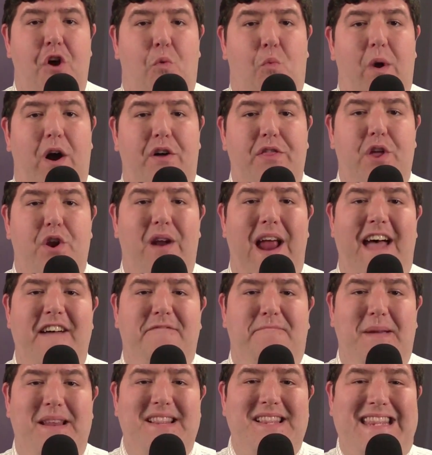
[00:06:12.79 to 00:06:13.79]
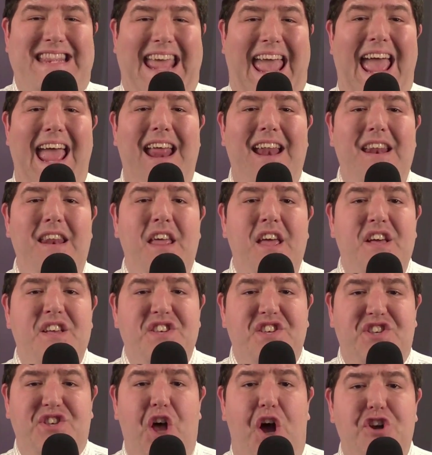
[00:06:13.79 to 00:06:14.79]
well, there have been 10
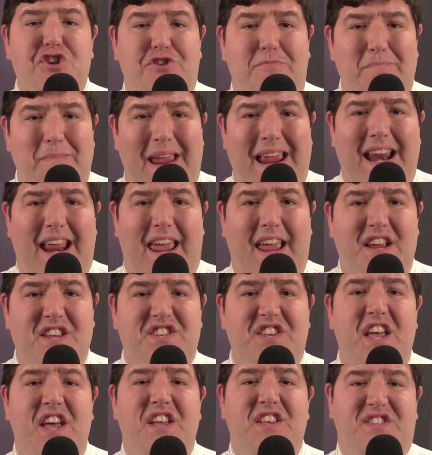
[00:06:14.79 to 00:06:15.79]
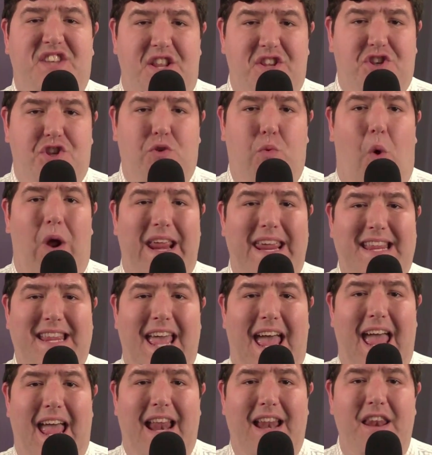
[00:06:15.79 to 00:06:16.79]
such meetings since
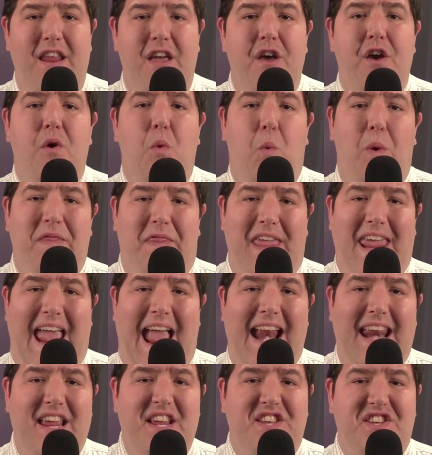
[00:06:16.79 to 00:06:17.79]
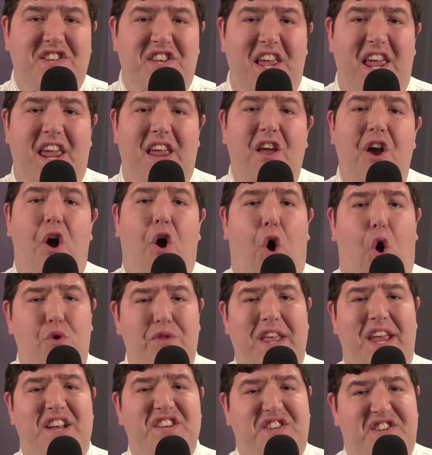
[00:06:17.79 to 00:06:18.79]
2010, with the NEC
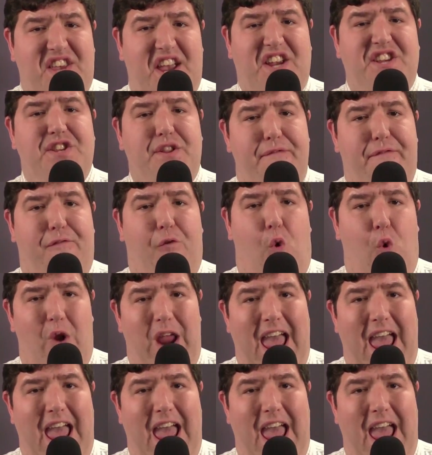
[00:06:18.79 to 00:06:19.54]
holding a 6-4